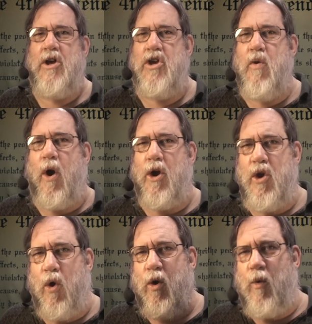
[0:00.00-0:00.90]

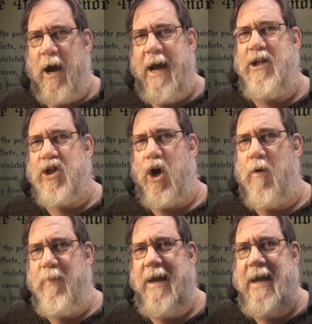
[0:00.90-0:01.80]
your rights
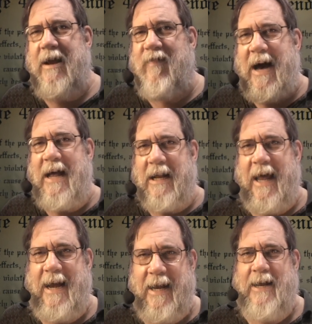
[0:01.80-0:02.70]
are being
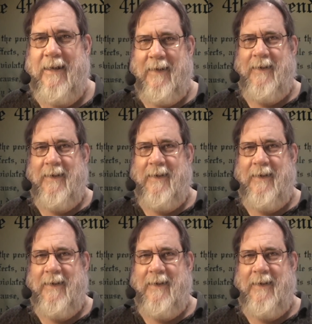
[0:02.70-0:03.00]
violated.